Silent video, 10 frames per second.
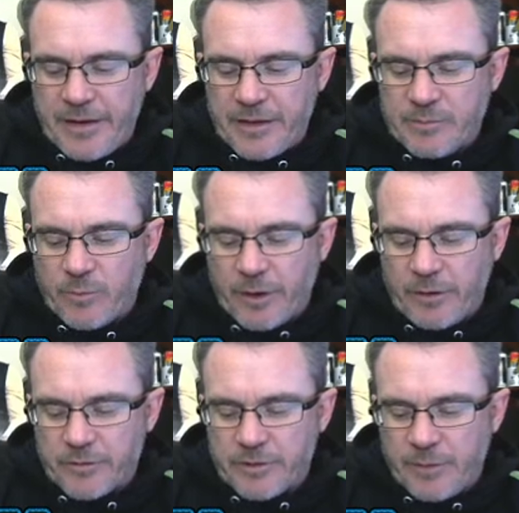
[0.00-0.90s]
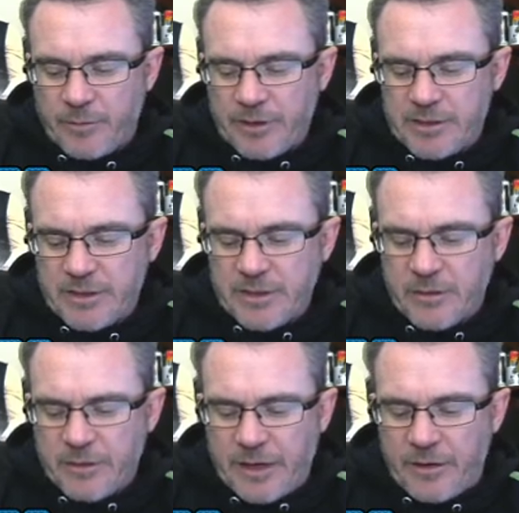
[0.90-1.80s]
is more interesting, but let's let's go
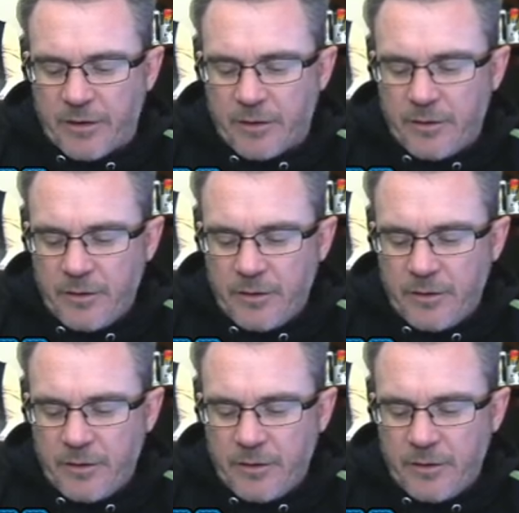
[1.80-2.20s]
down here.